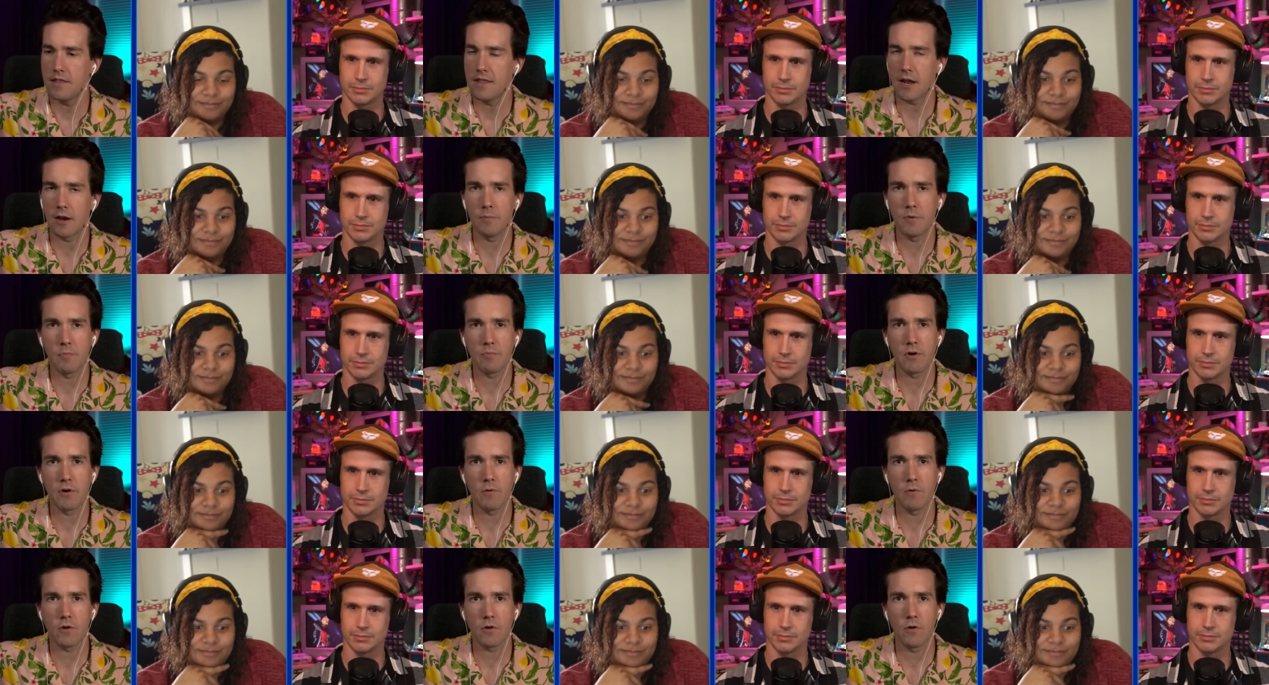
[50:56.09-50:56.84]
Speaker 1: That'll be
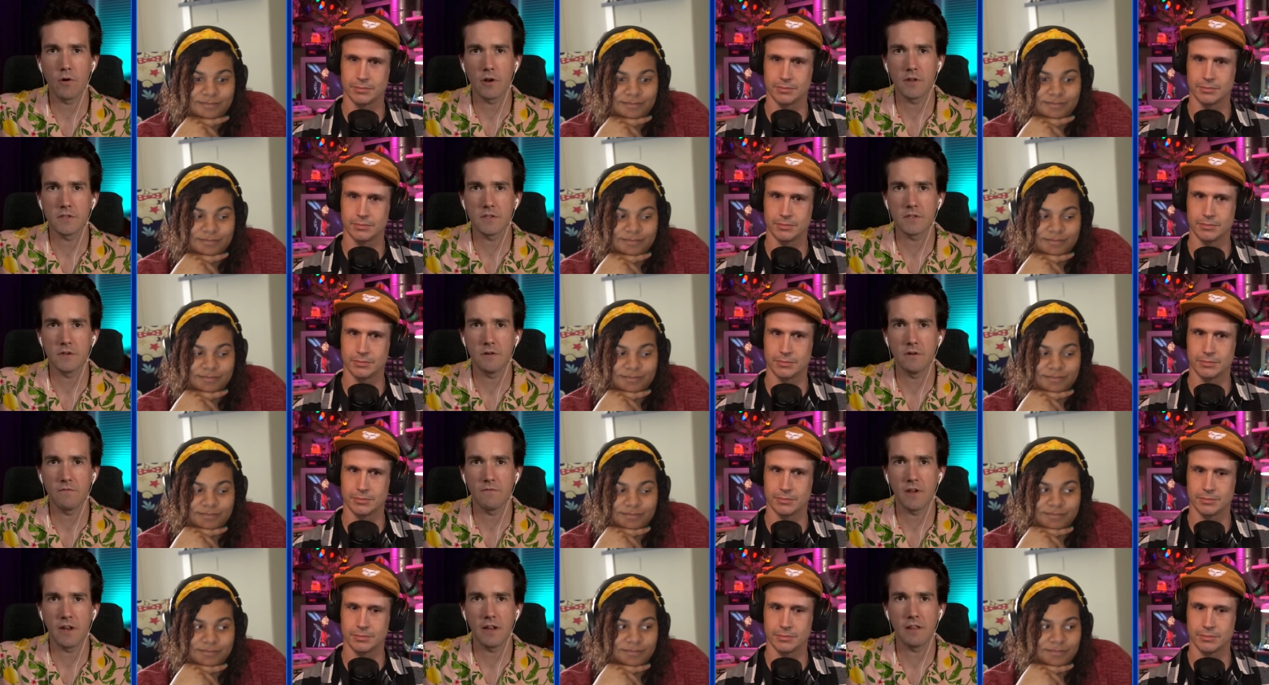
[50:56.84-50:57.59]
pre-recorded,
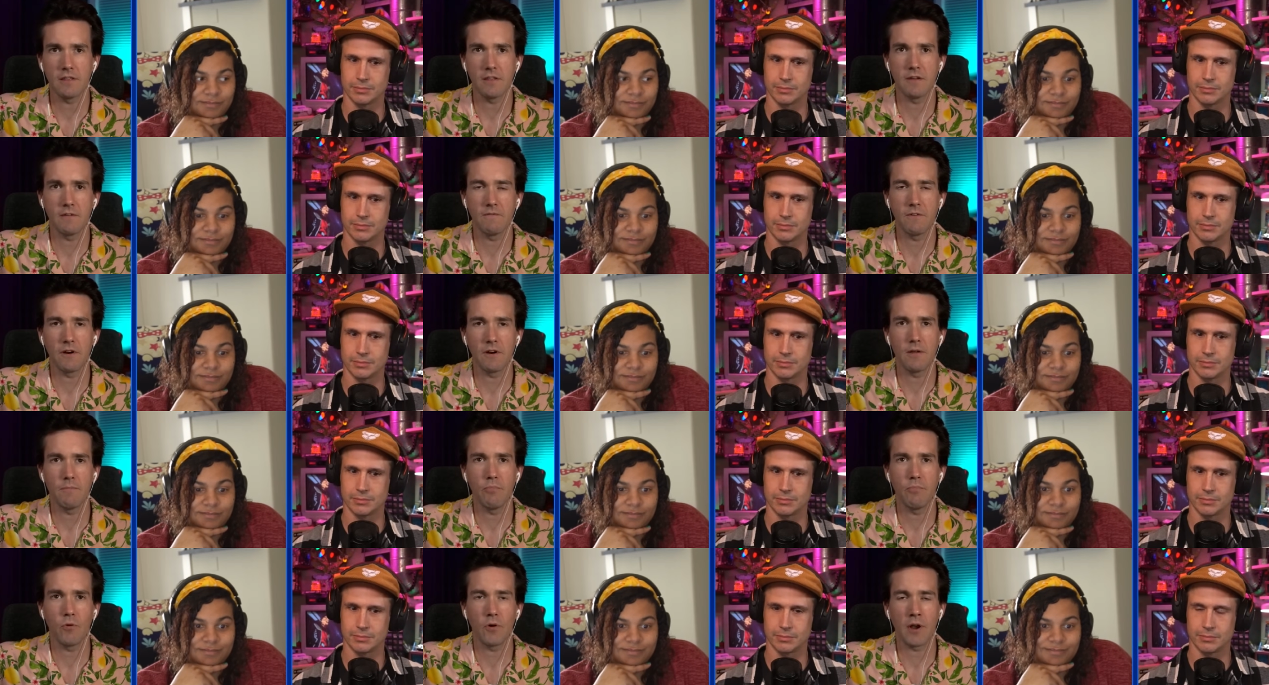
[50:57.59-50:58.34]
so if anything
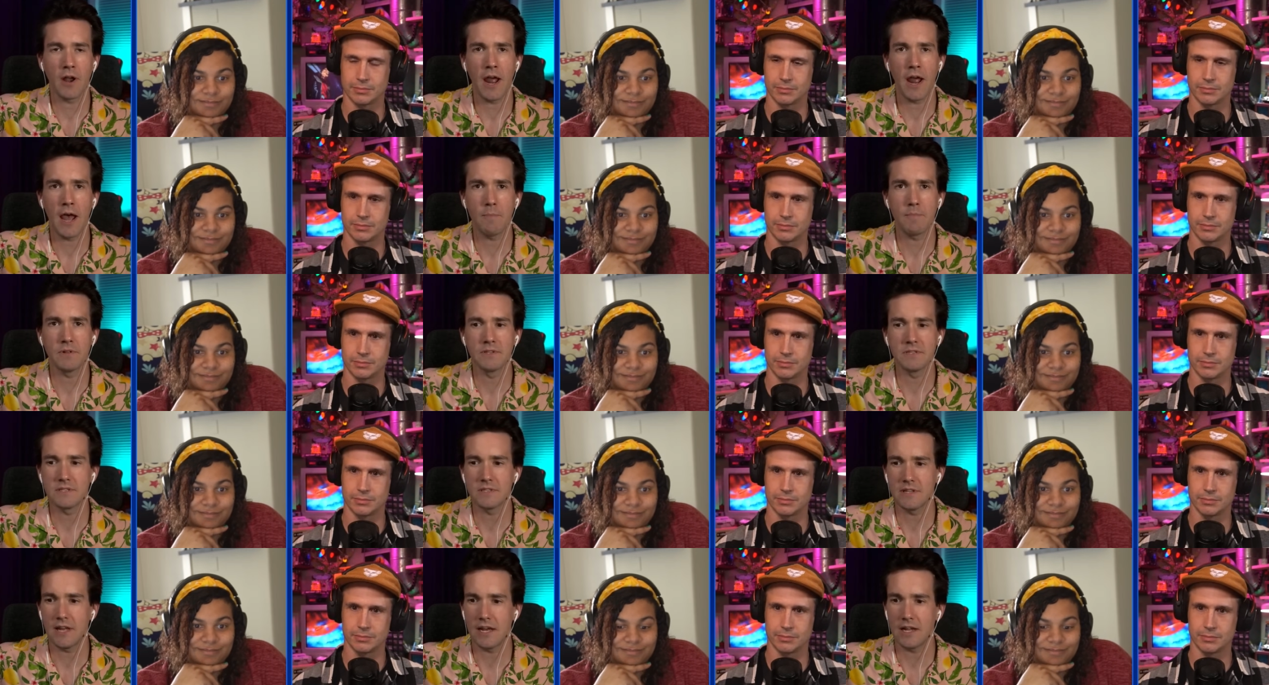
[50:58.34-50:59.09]
very important
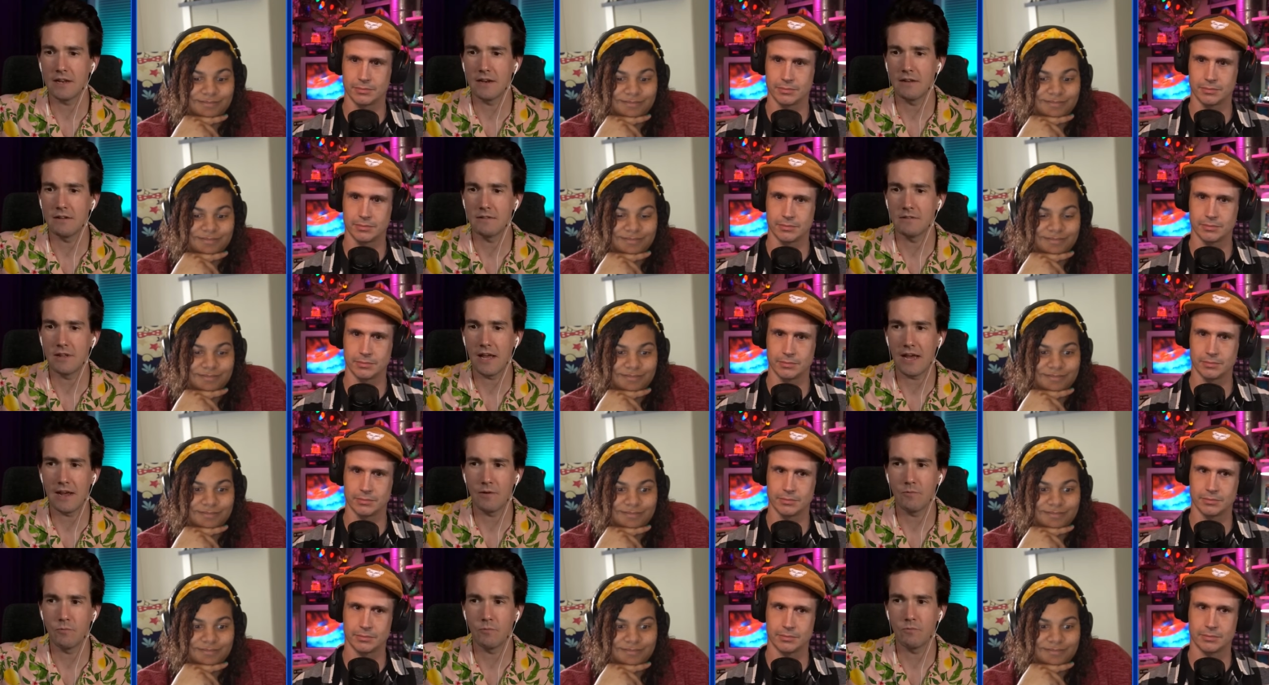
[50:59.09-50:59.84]
happens, that
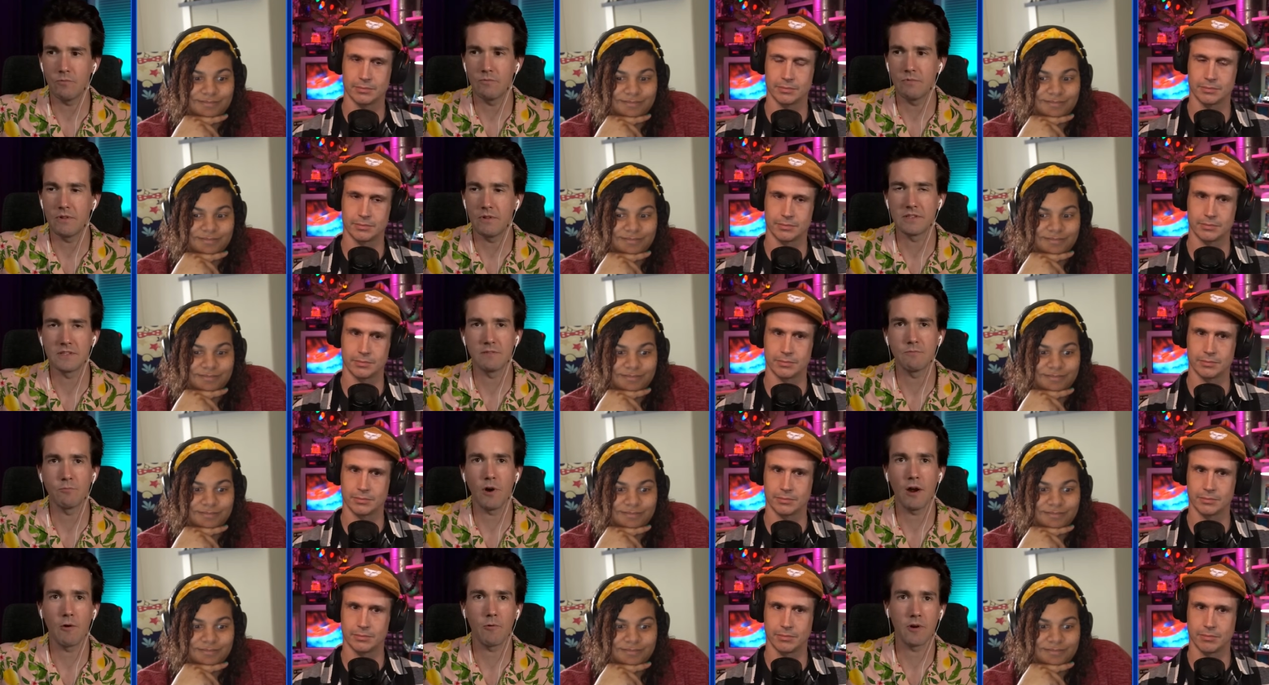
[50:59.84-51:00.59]

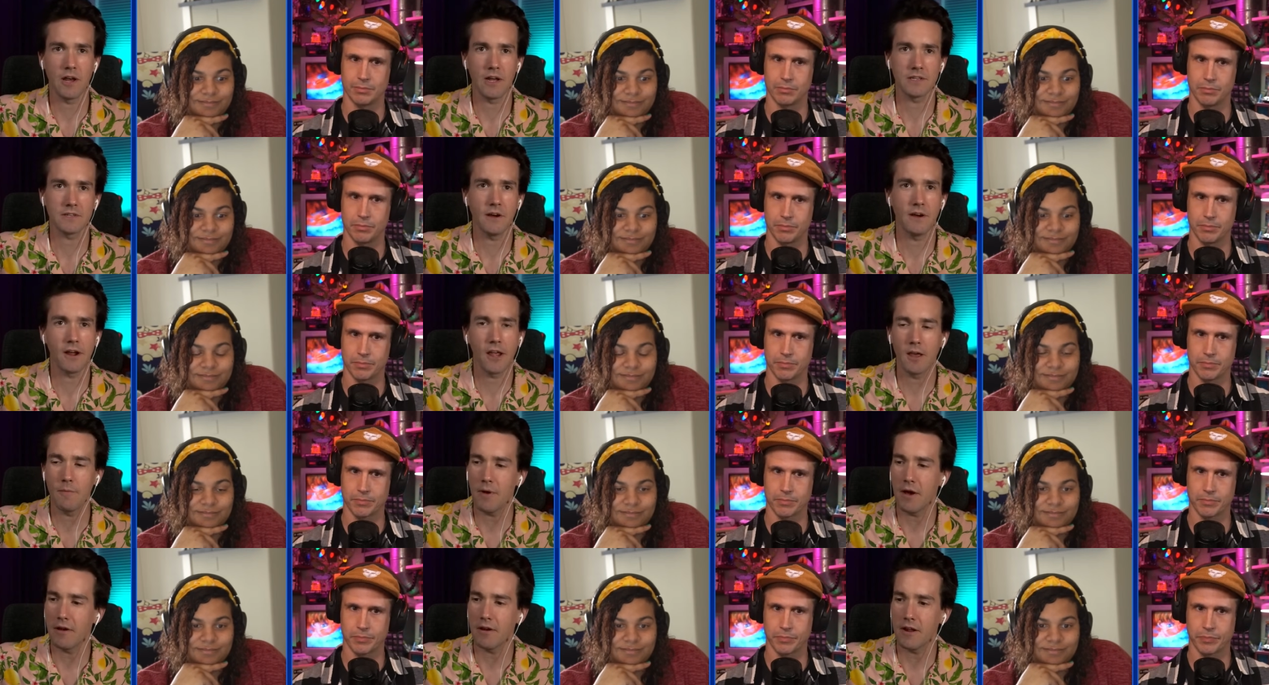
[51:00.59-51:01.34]
is why we're not
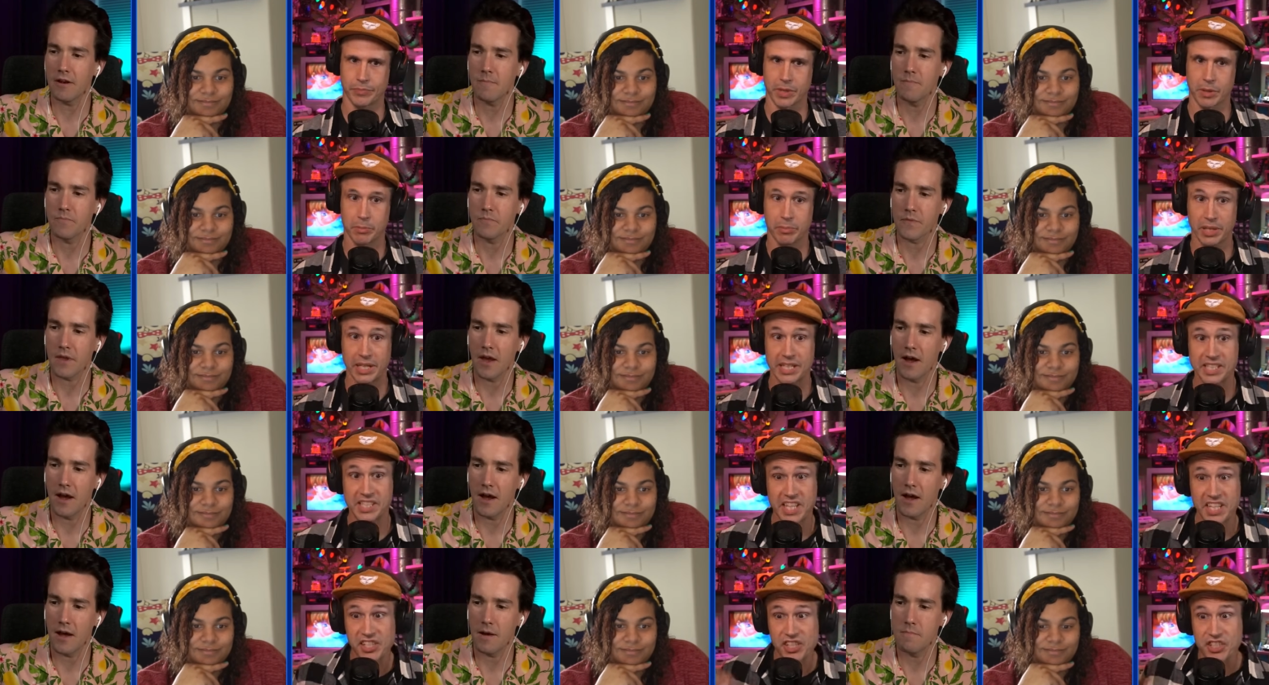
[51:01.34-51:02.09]
talking about it.
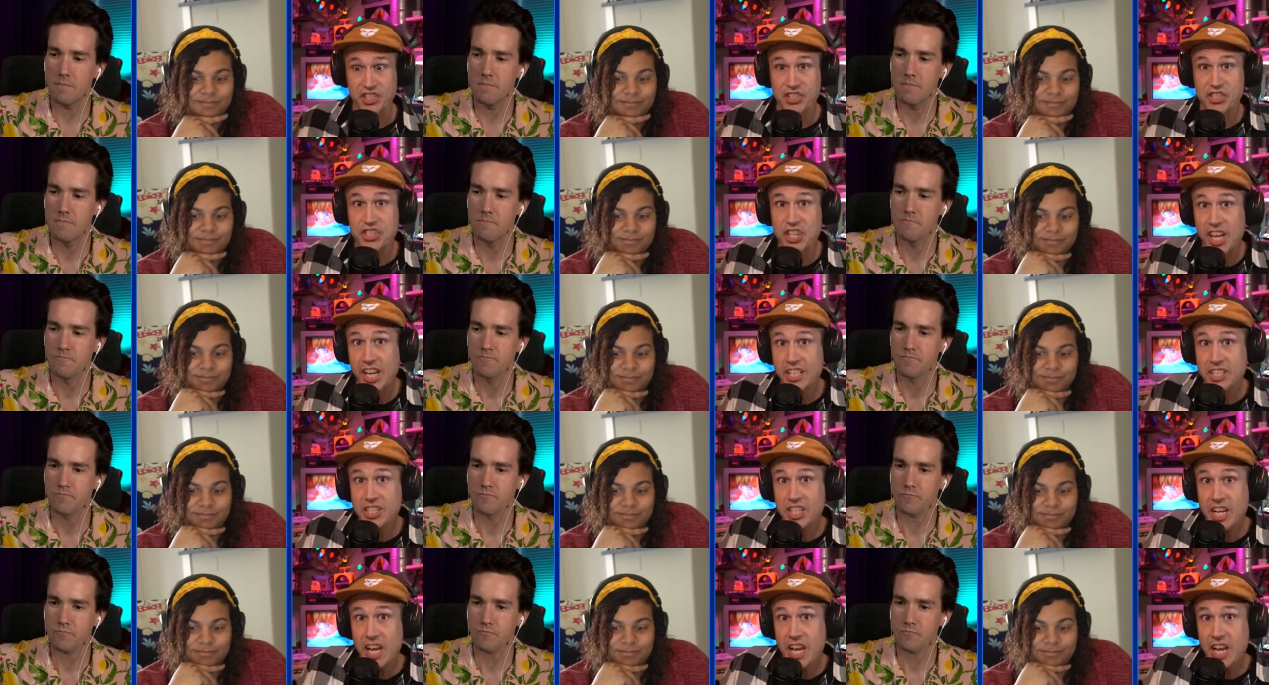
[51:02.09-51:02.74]
PlayStation 6